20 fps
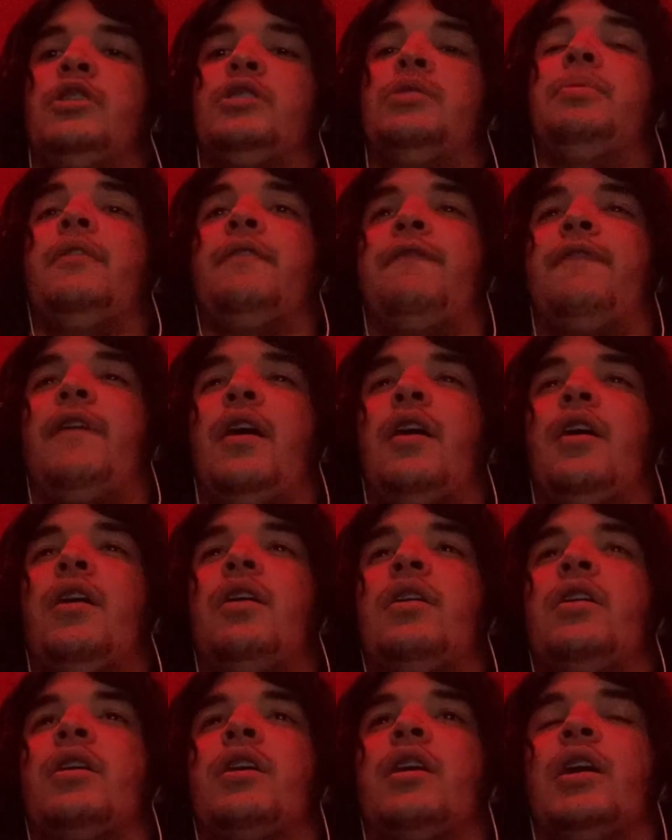to be
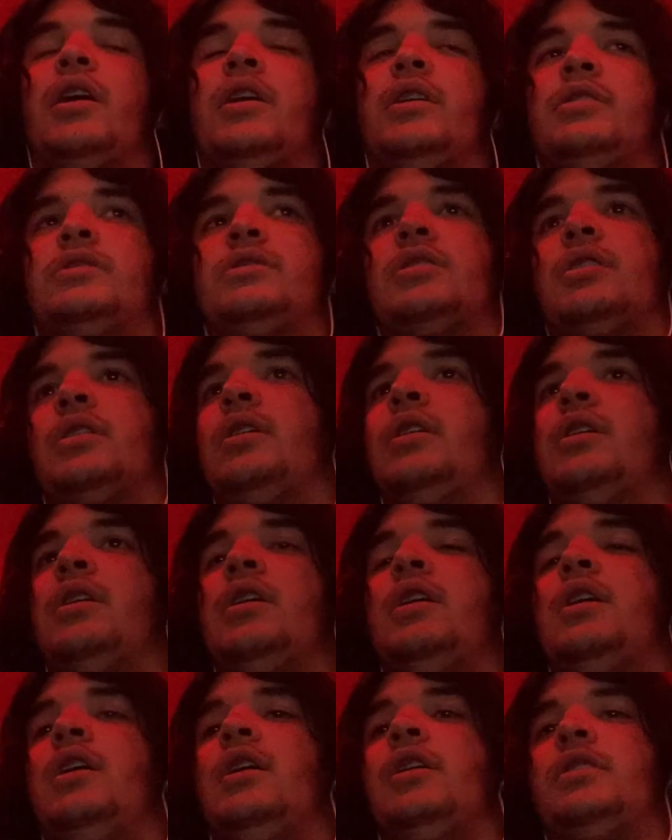fair, because
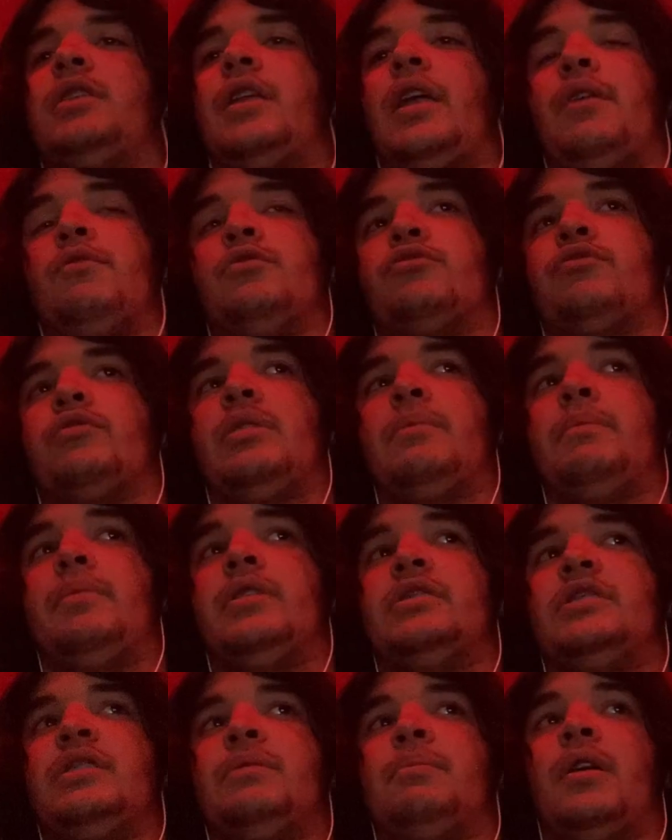today was really
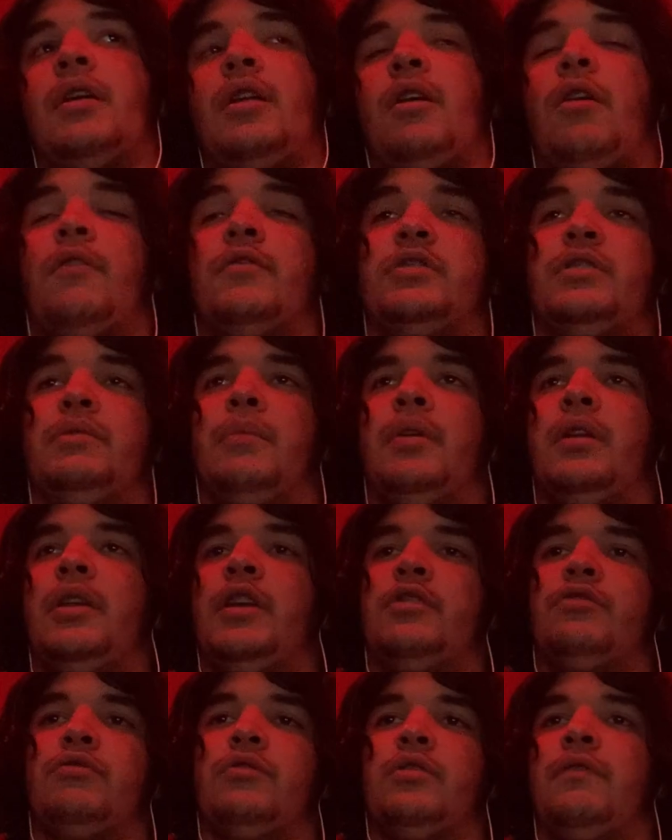busy. My obviously Monday
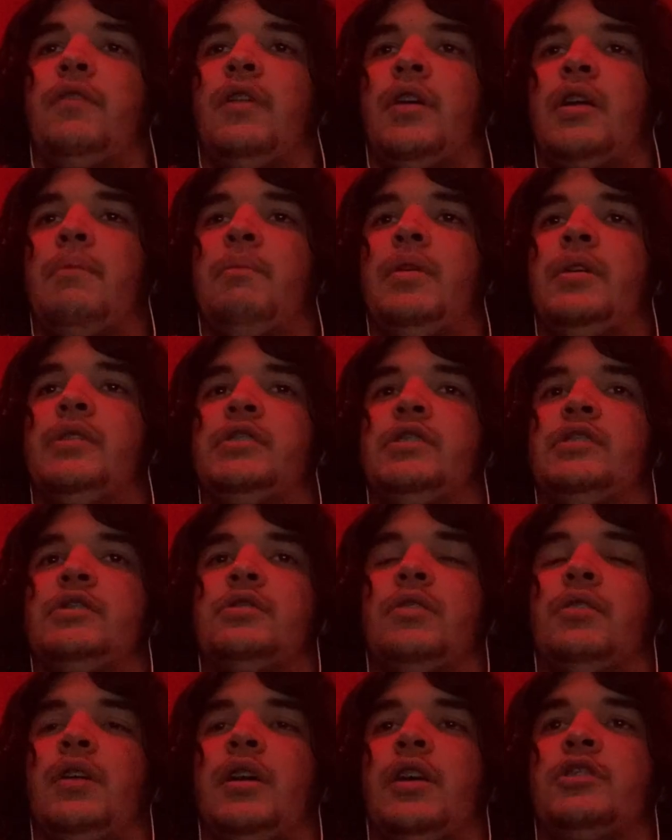is really fucking busy,
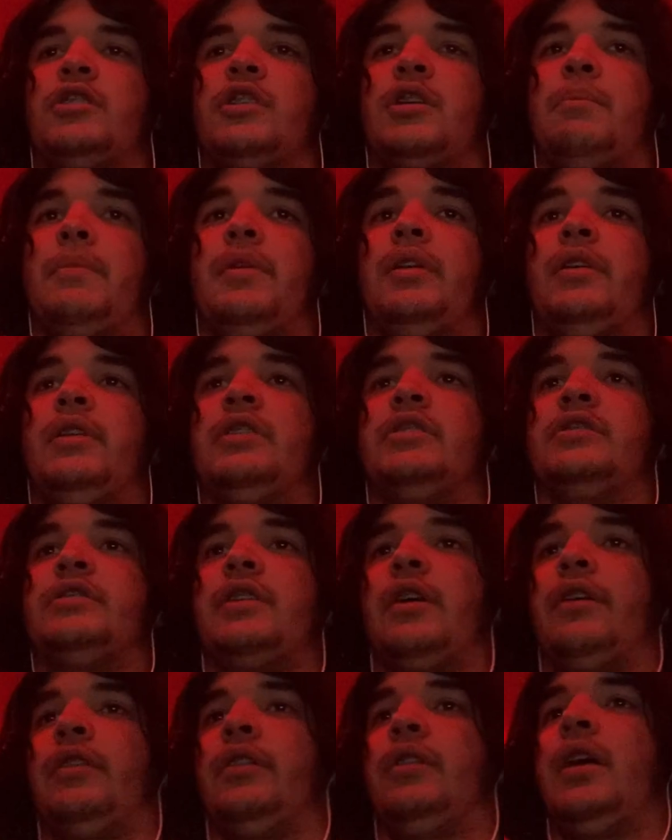so like it took a million years to
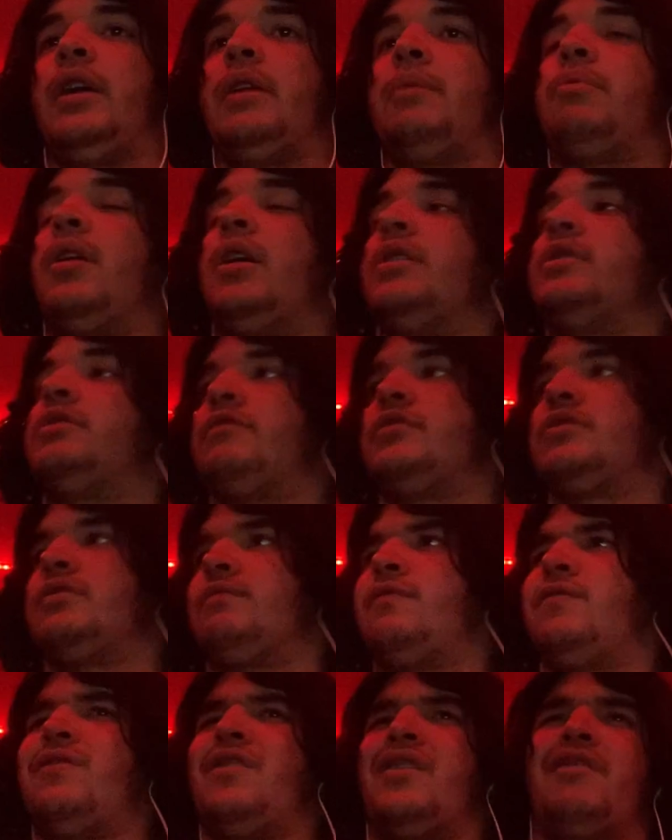get on the leg press for
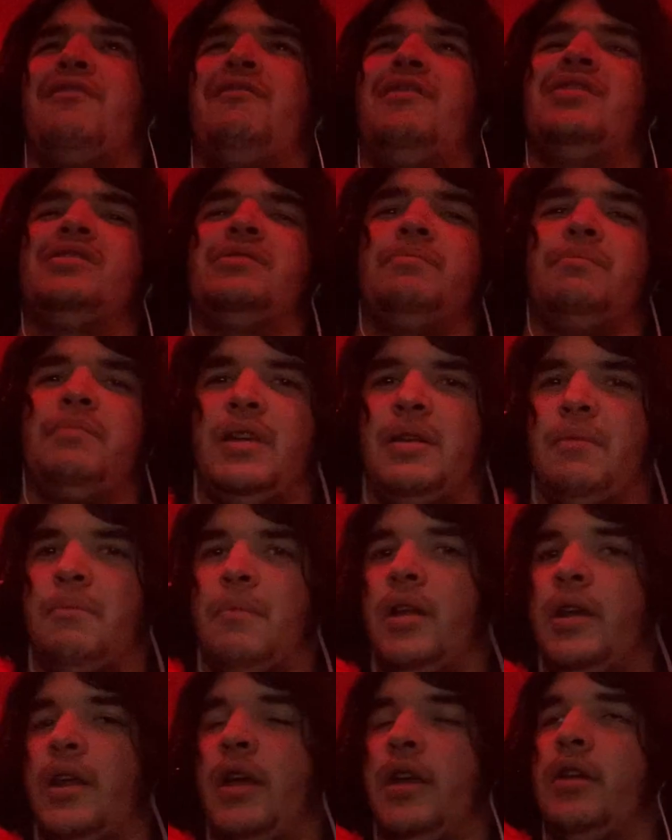some fucking reason. Being
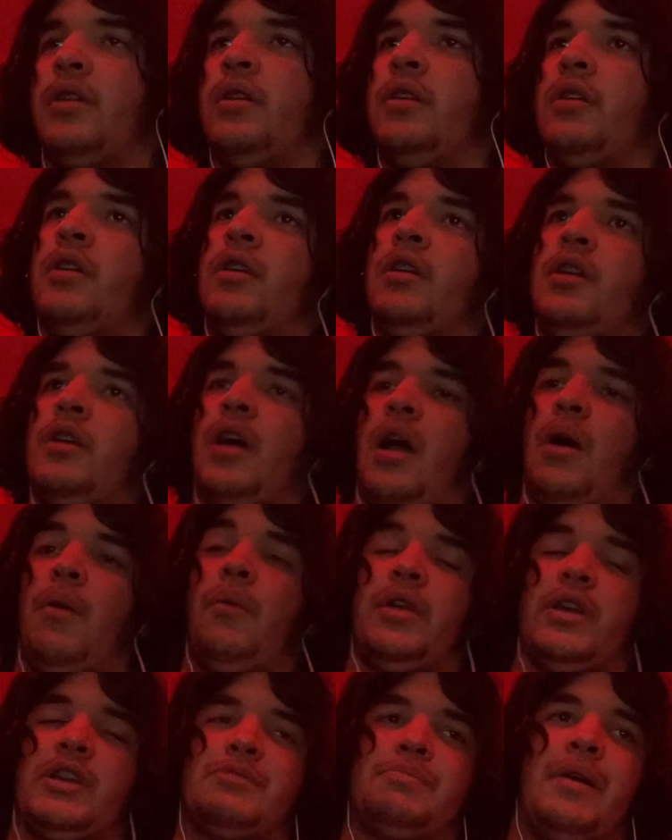Monday, I
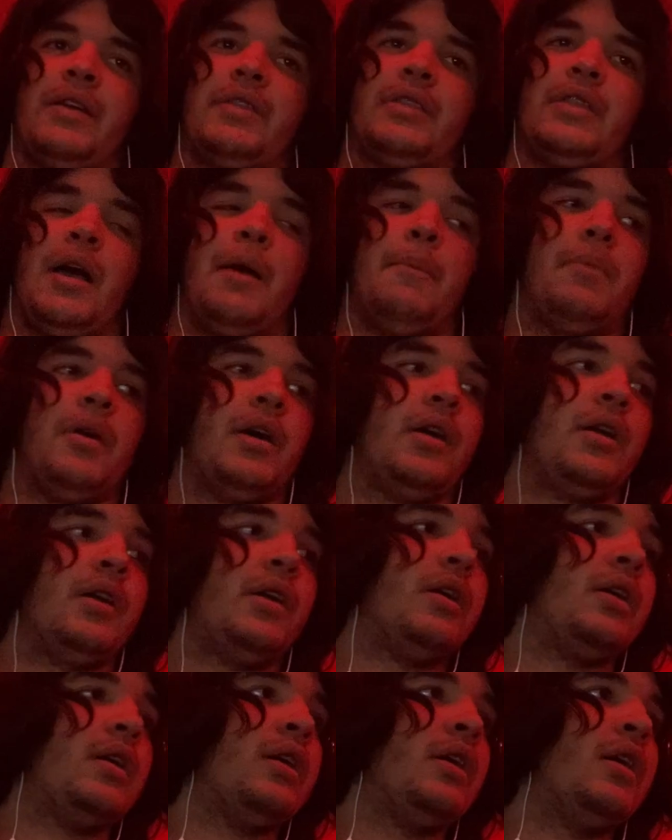wouldn't expect that, but
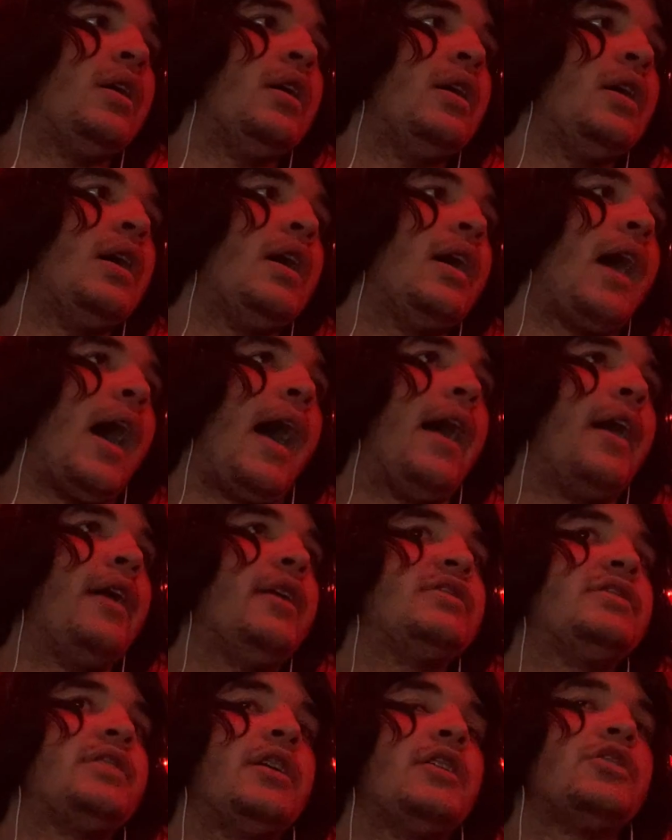I
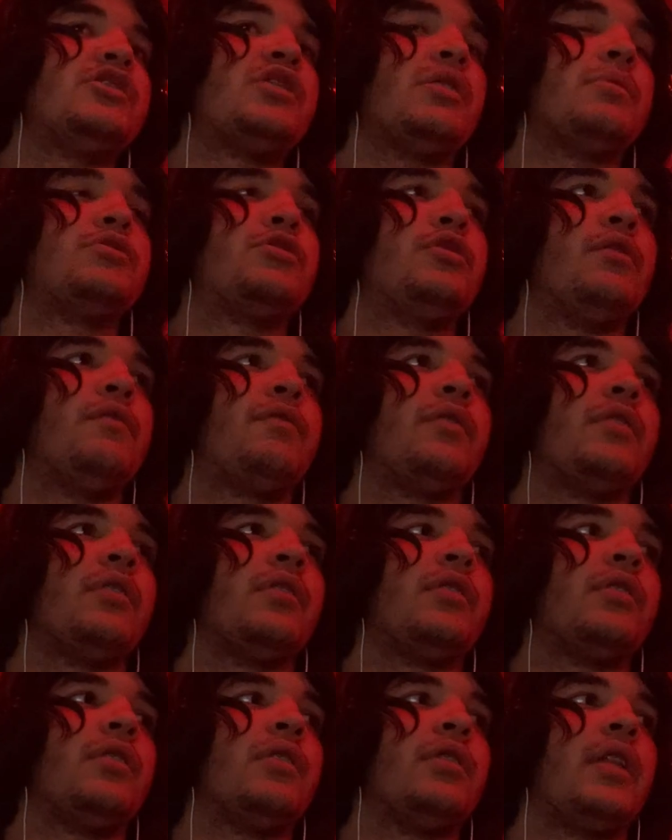instead just substitute
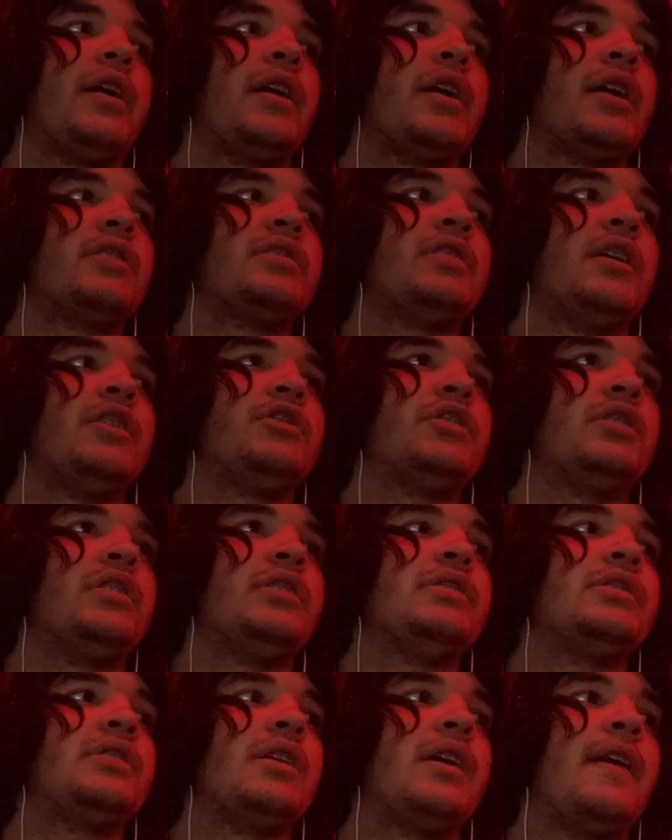for leg
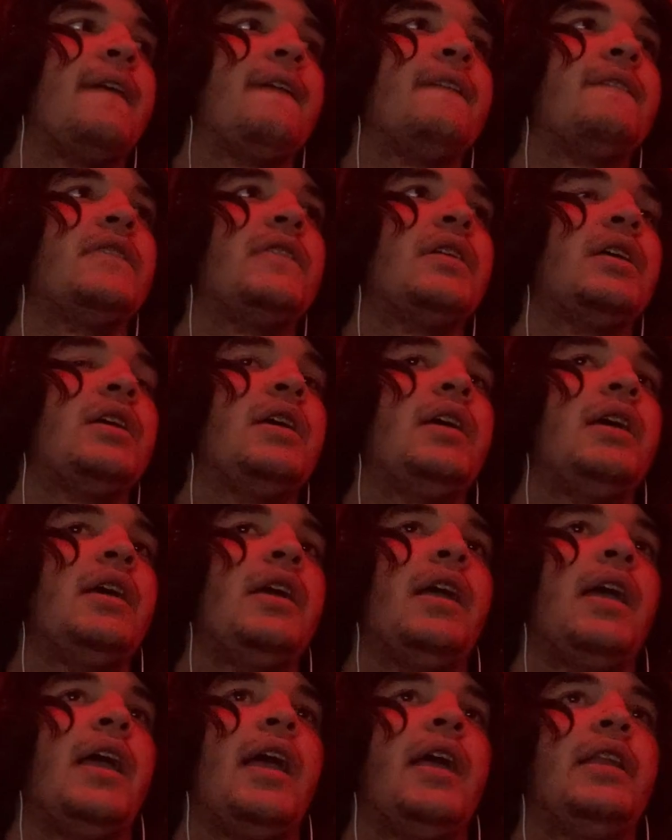extensions
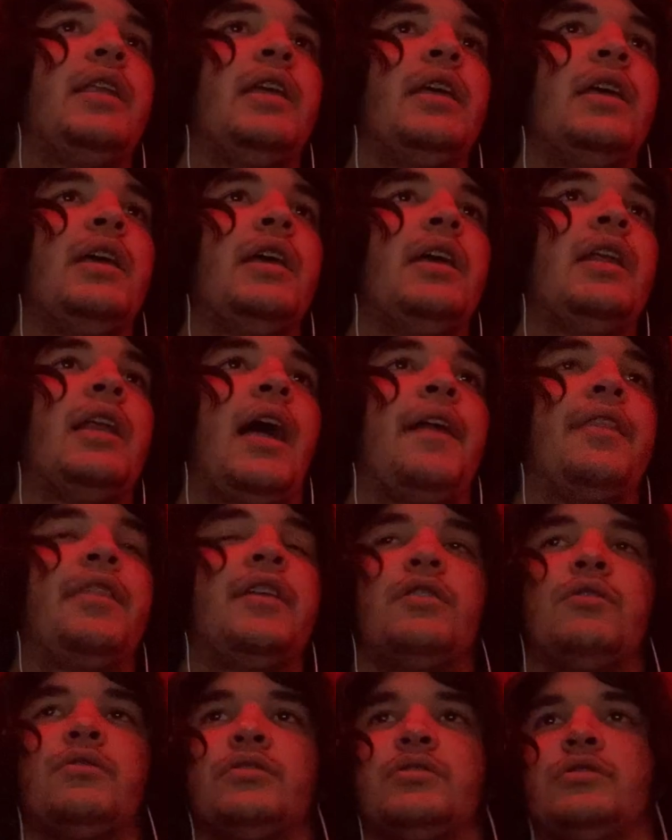and did I
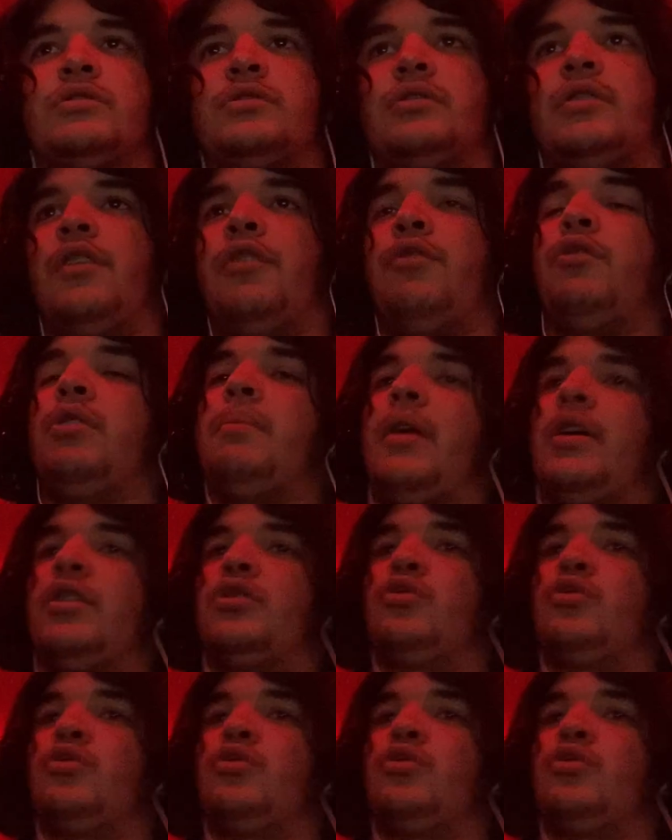think it was the three by